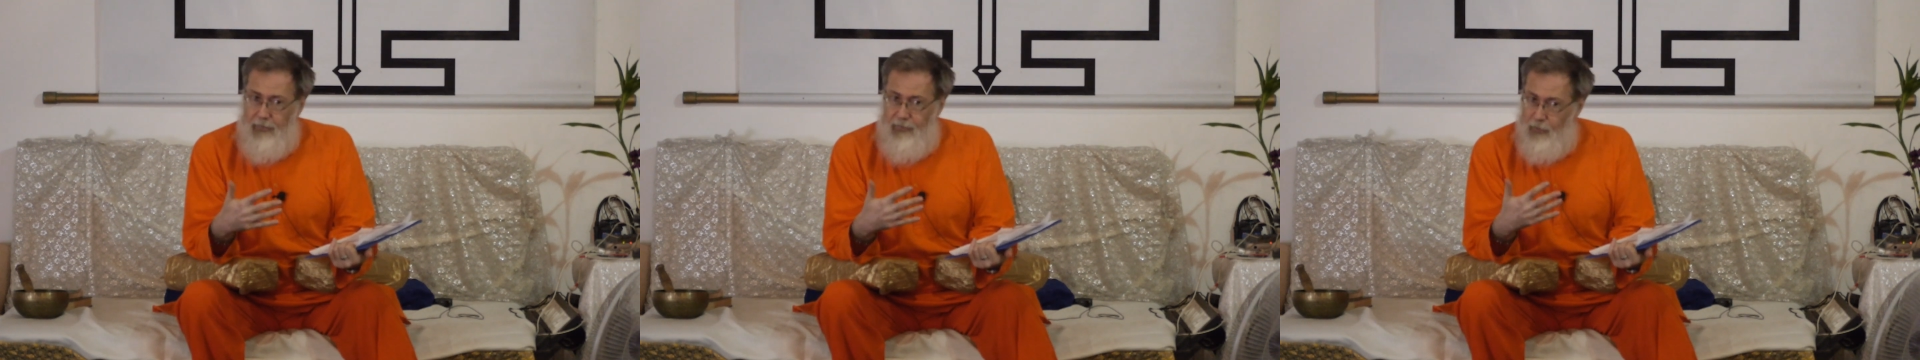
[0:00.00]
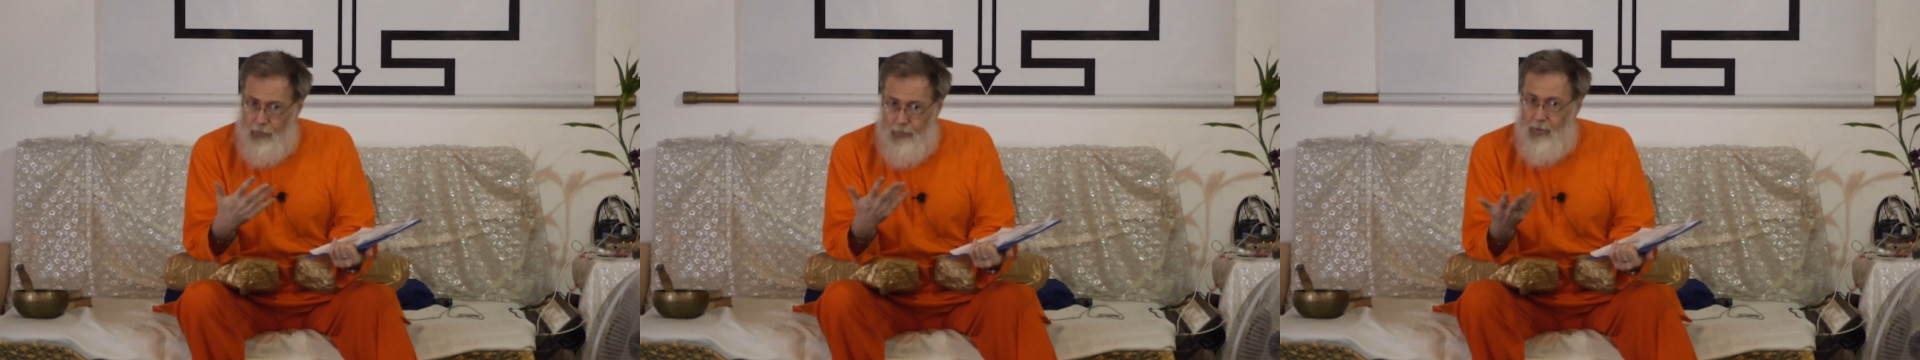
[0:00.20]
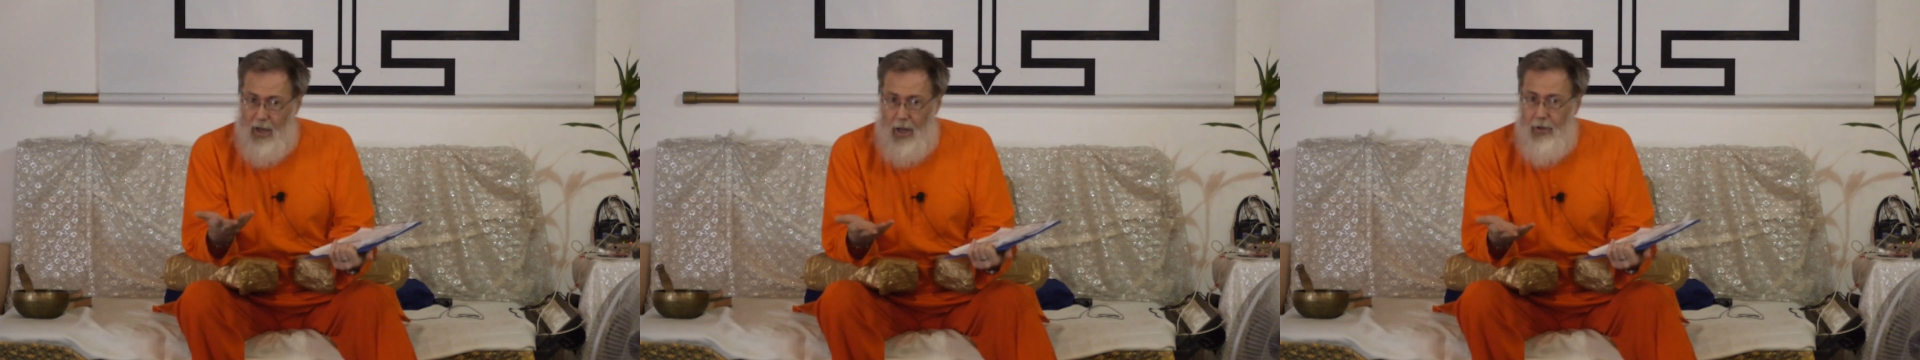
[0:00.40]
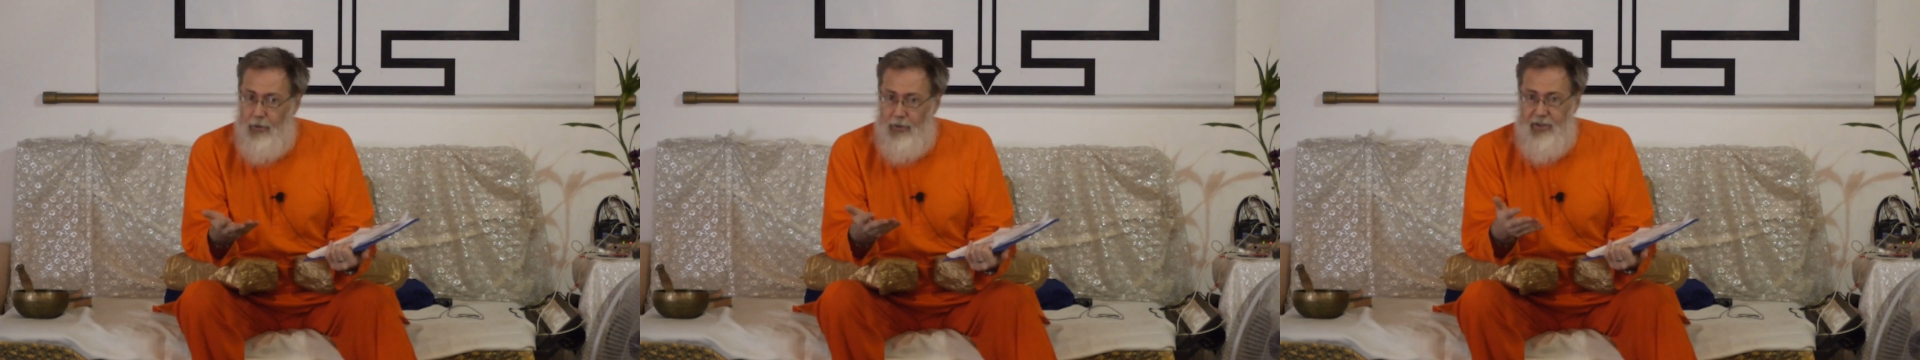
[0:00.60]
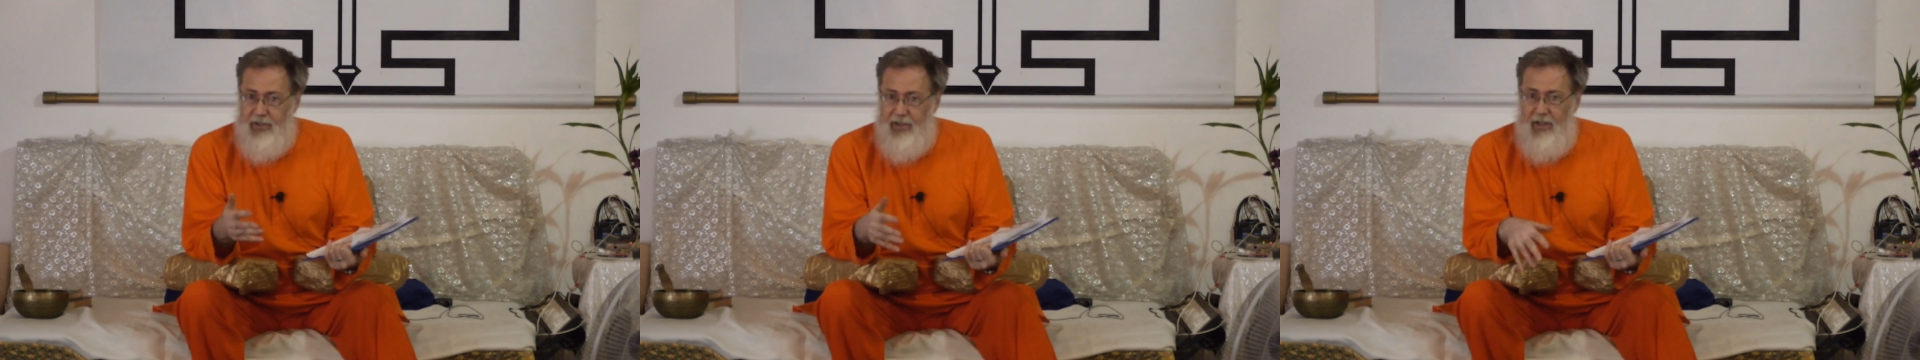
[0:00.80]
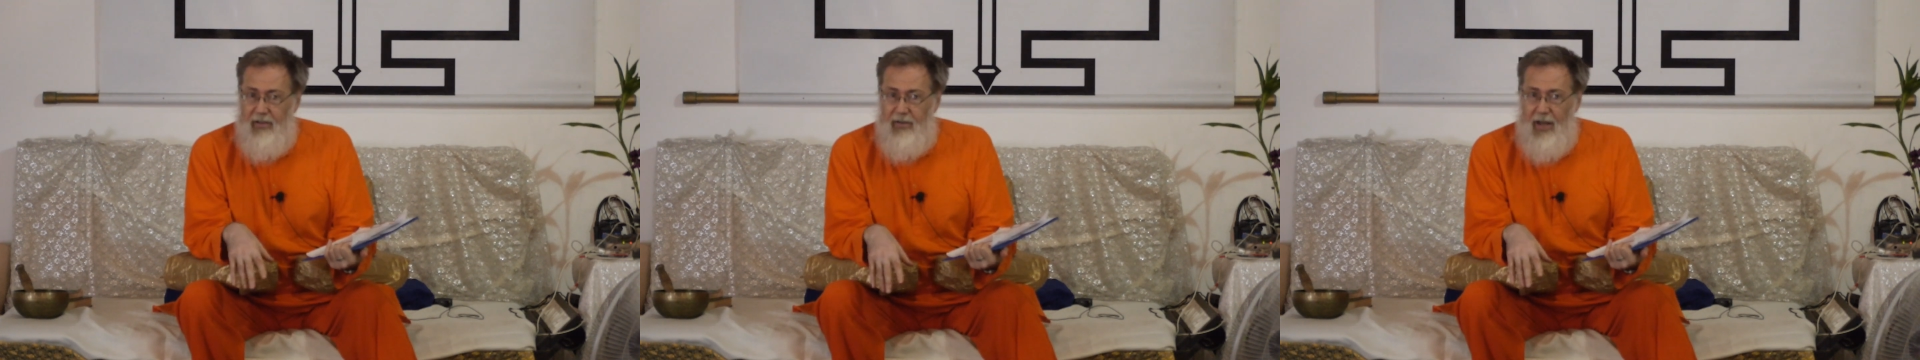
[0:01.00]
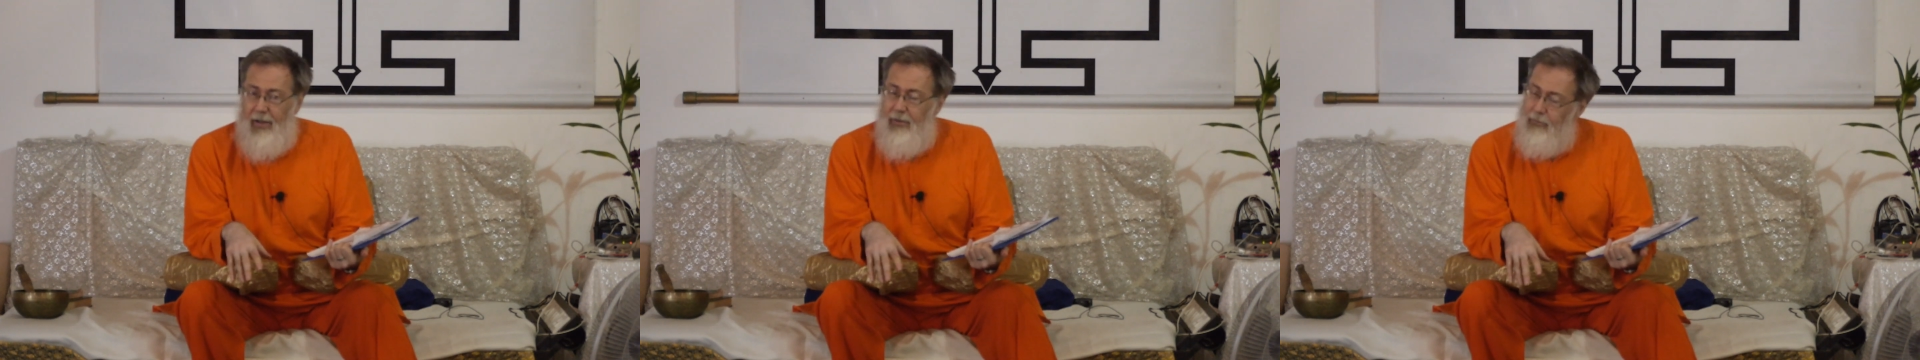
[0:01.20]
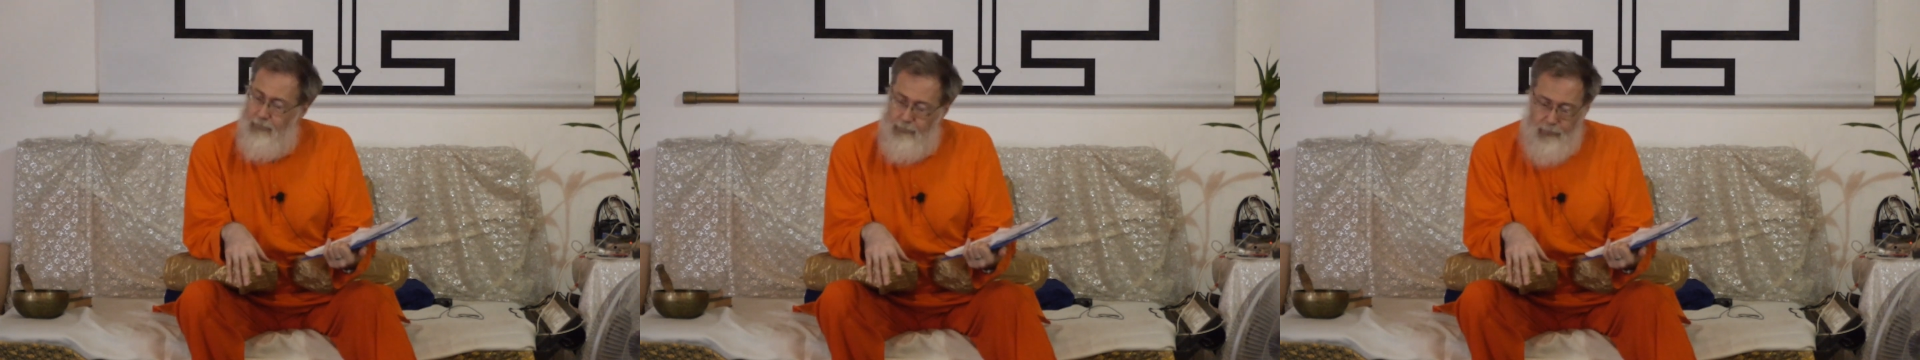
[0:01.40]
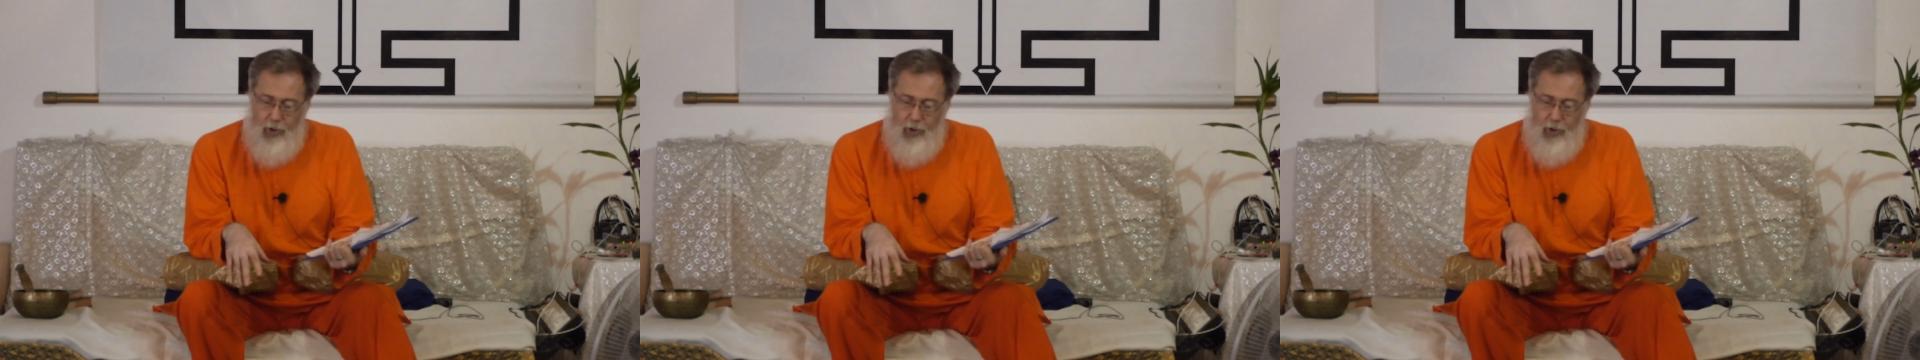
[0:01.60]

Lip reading: if you cannot see that,